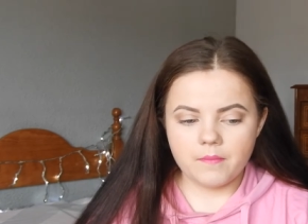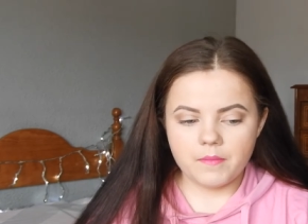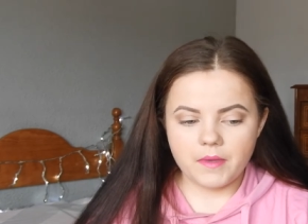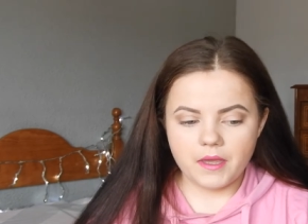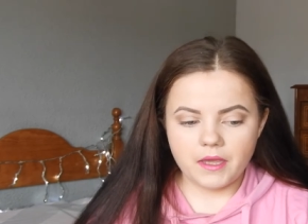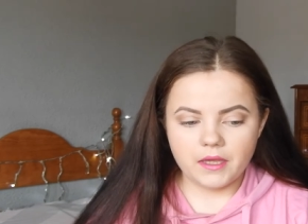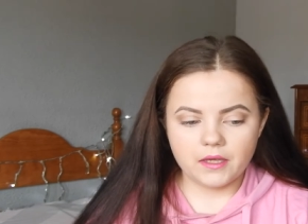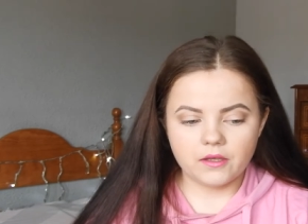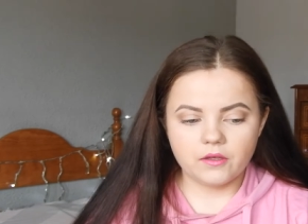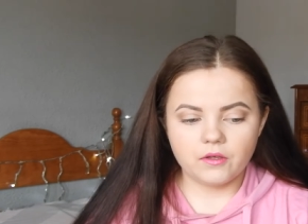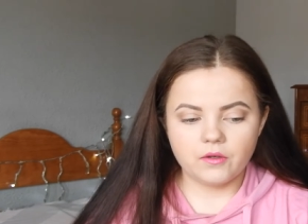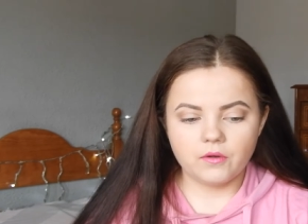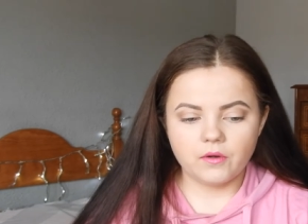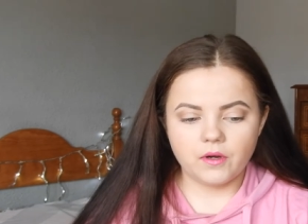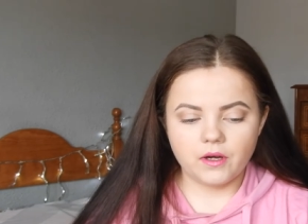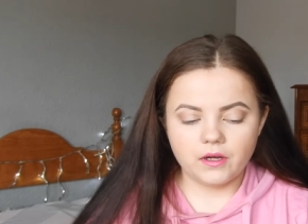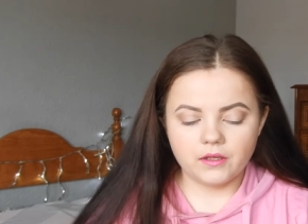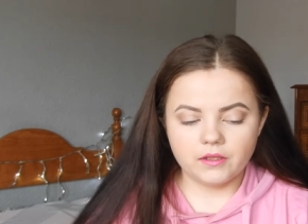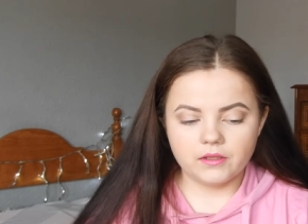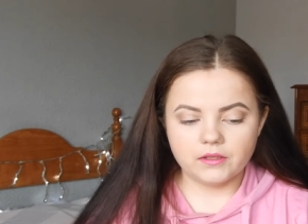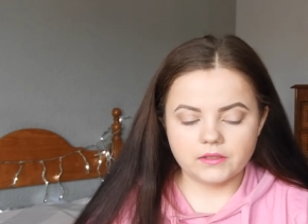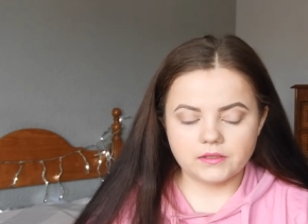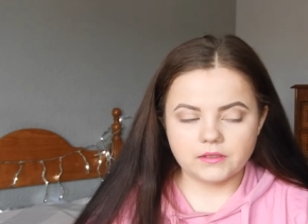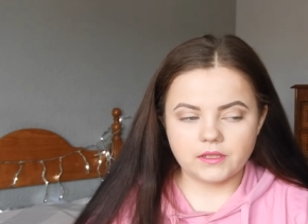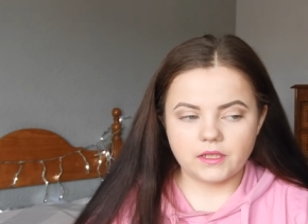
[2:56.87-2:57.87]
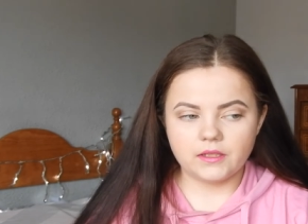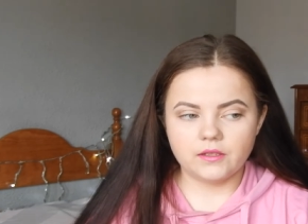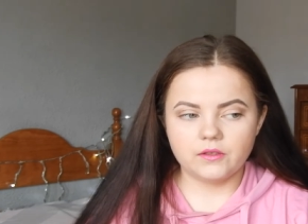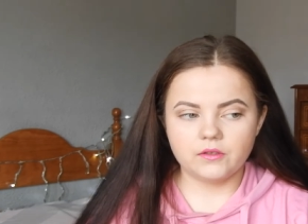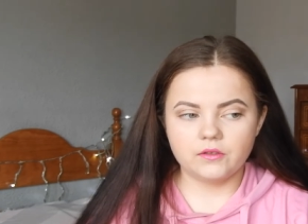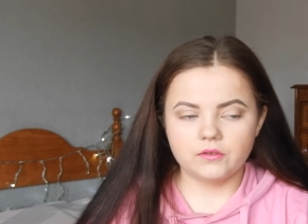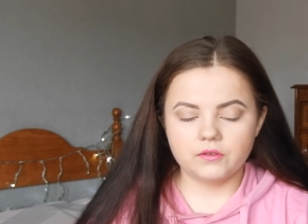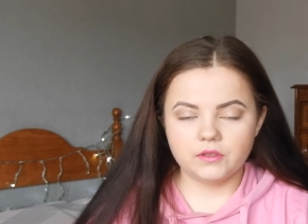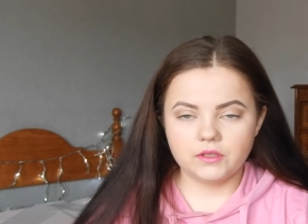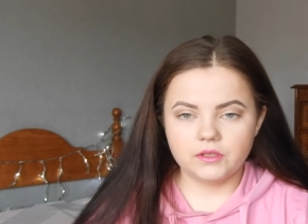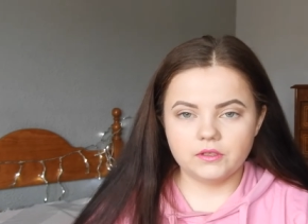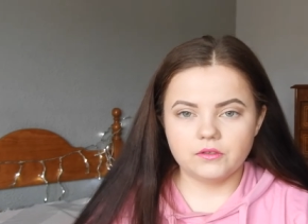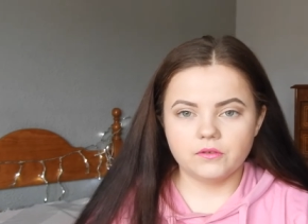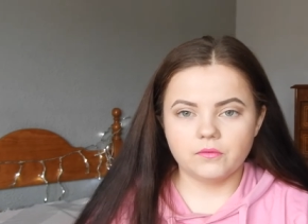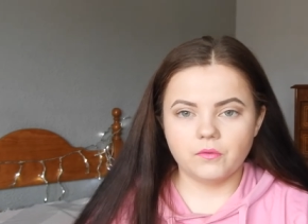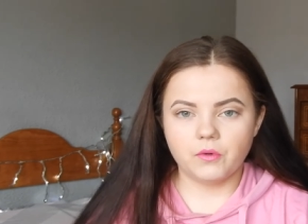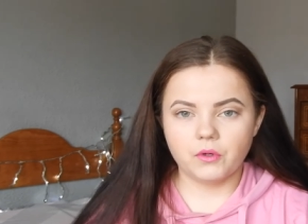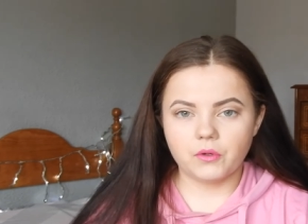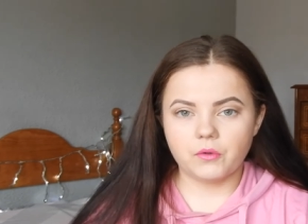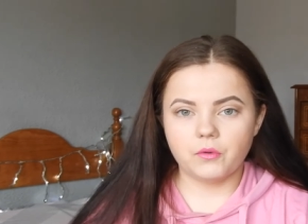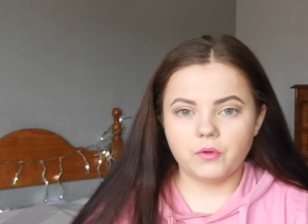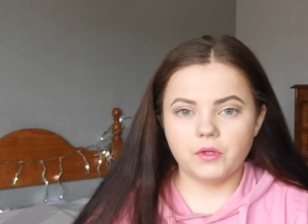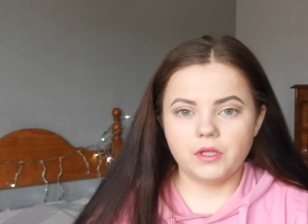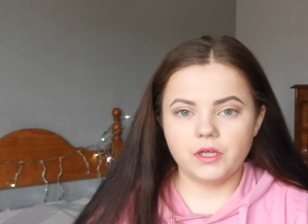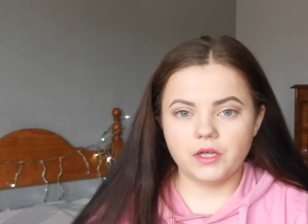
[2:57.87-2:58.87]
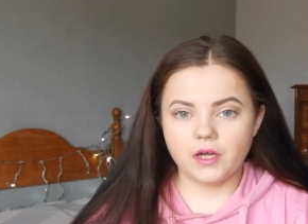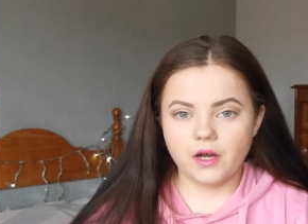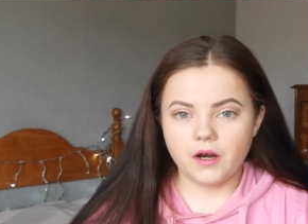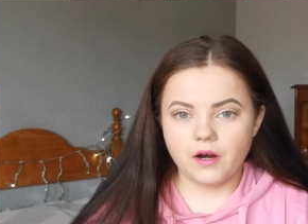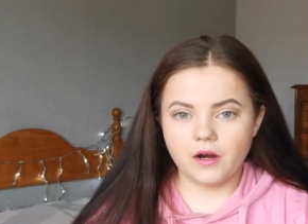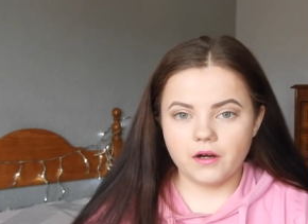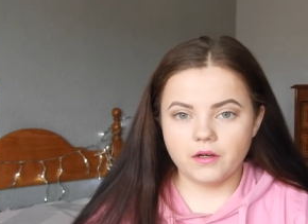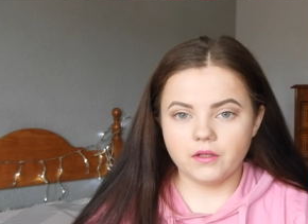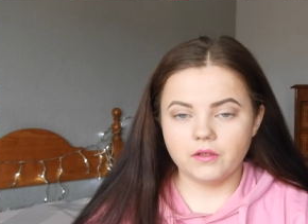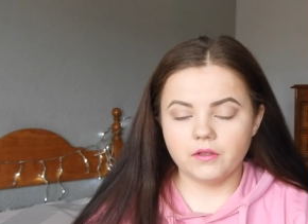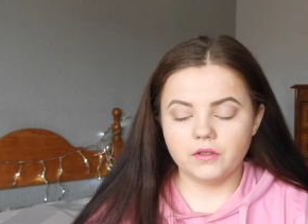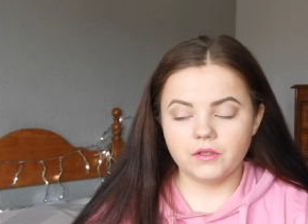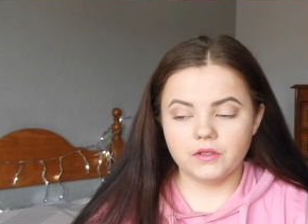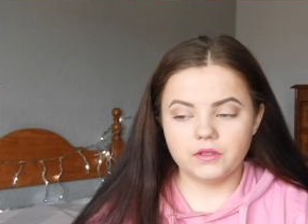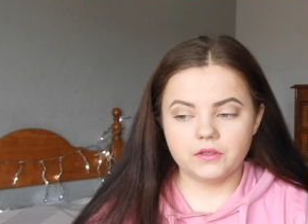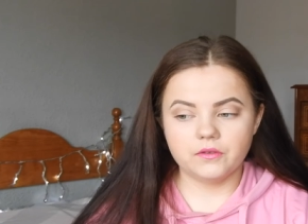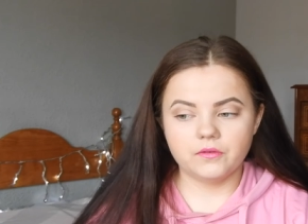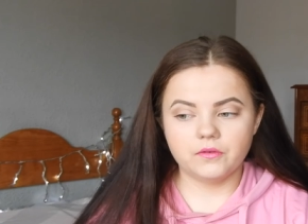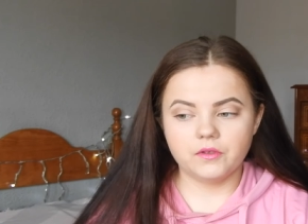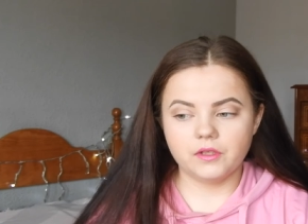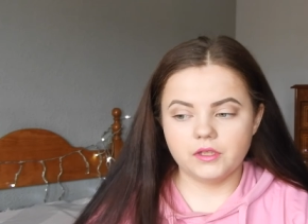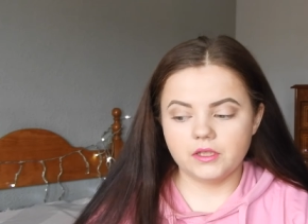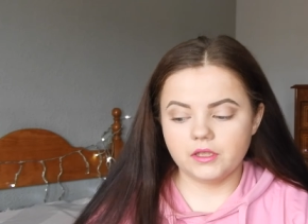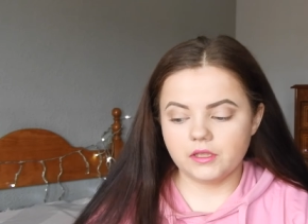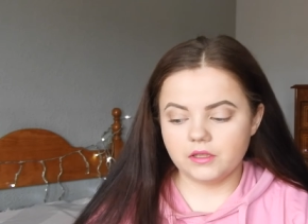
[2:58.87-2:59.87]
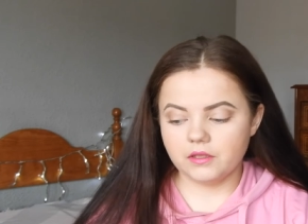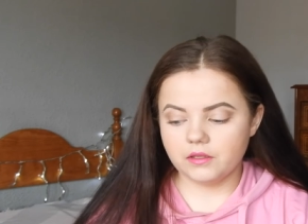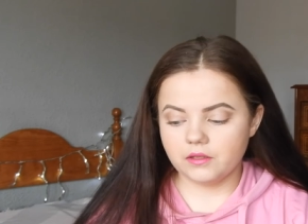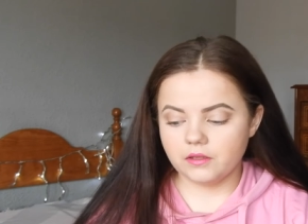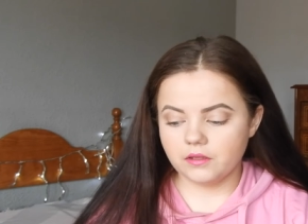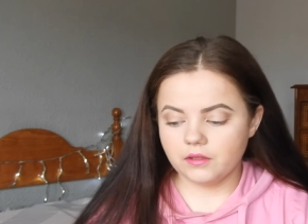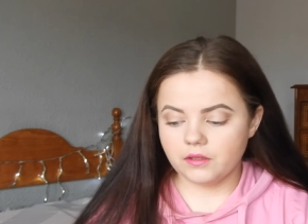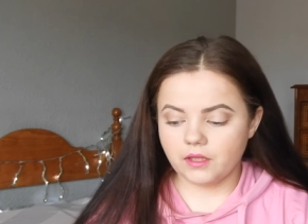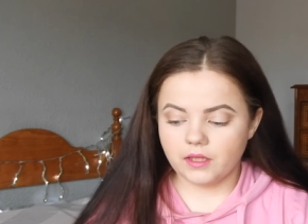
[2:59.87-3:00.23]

make you understand that you need to work really hard learn really